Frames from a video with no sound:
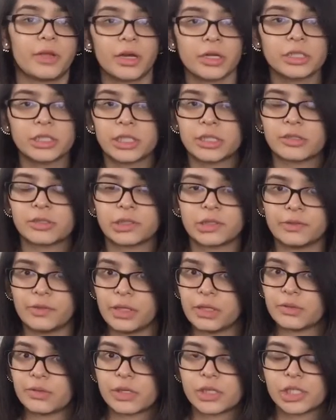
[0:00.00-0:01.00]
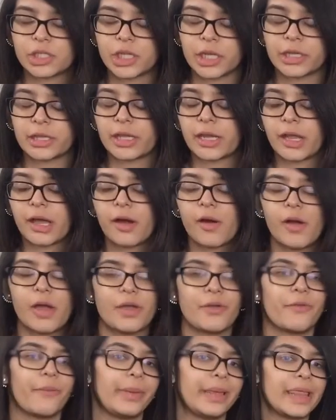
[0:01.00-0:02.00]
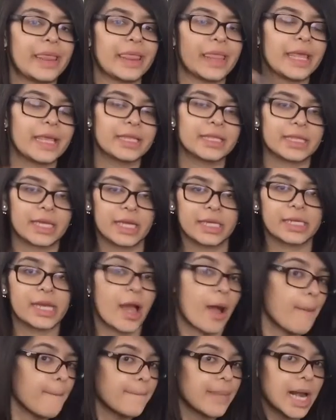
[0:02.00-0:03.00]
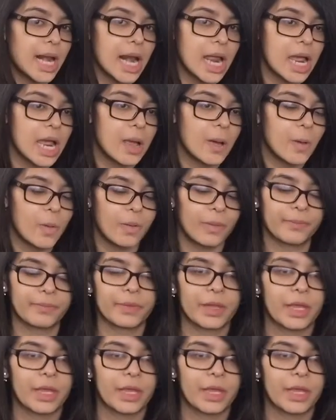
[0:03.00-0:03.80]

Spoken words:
vlog channel, so if you guys want to check that out, it will be linked down below.